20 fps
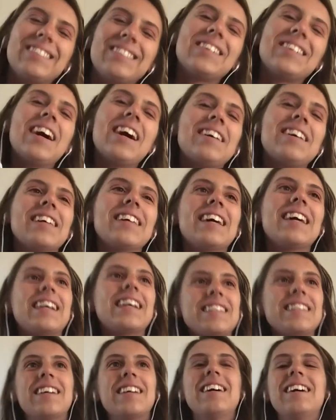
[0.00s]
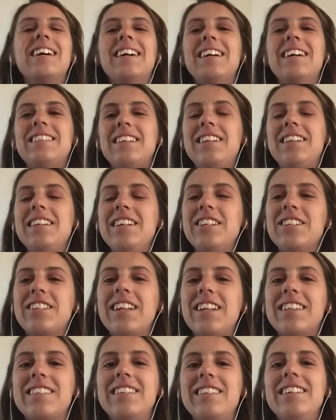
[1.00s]
Well, I feel like it's a niche
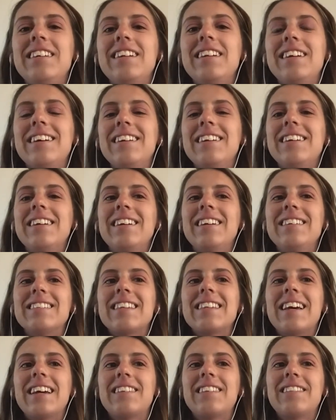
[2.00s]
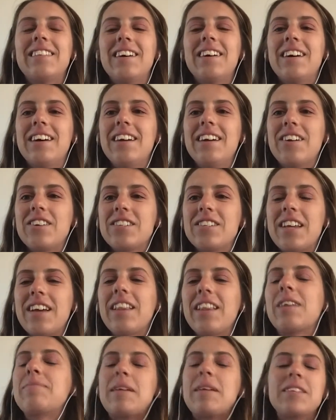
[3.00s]
that's needed, is like the intersect,
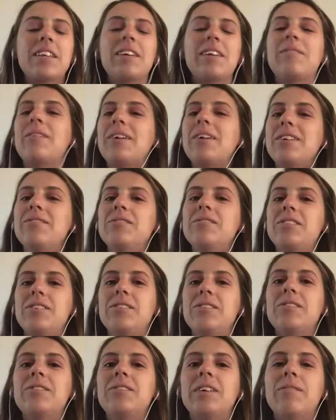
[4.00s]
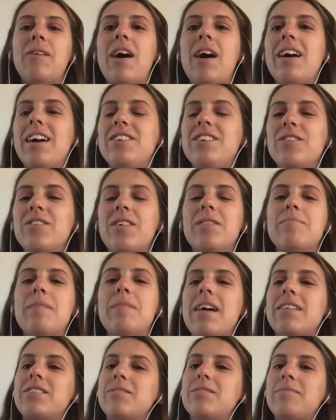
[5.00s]
like basically what you do, and why I joined the
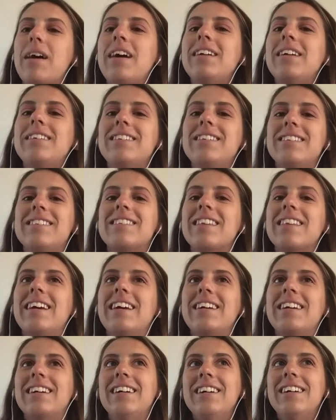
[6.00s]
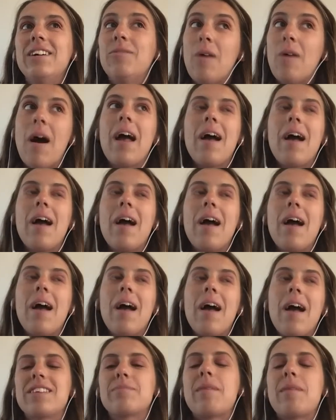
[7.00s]
mastermind is like why I would
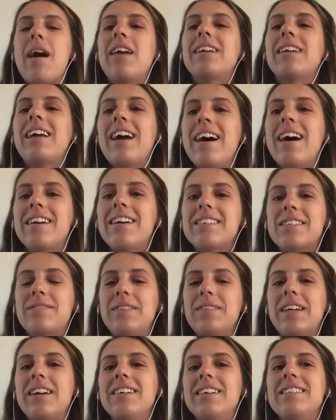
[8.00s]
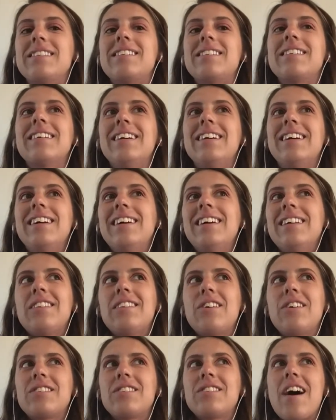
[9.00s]
listen to this podcast, because
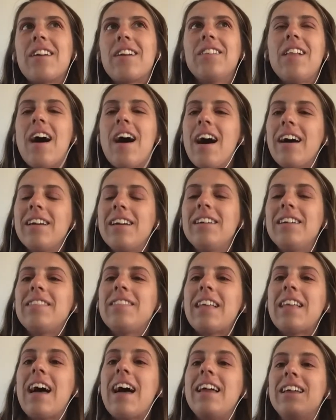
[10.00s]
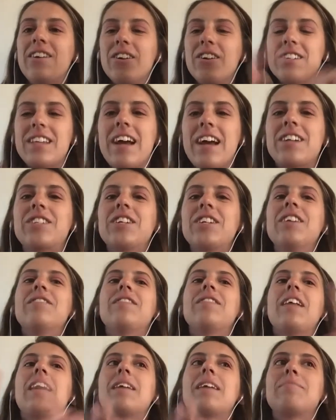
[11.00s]
there's not a lot at that intersection of
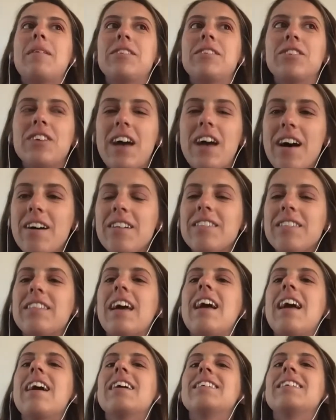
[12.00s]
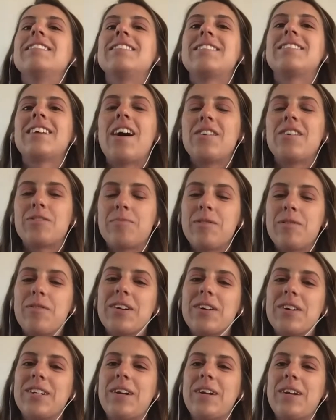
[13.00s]
like mental health and
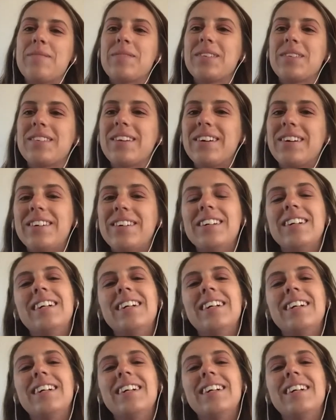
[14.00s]
entrepreneurship. So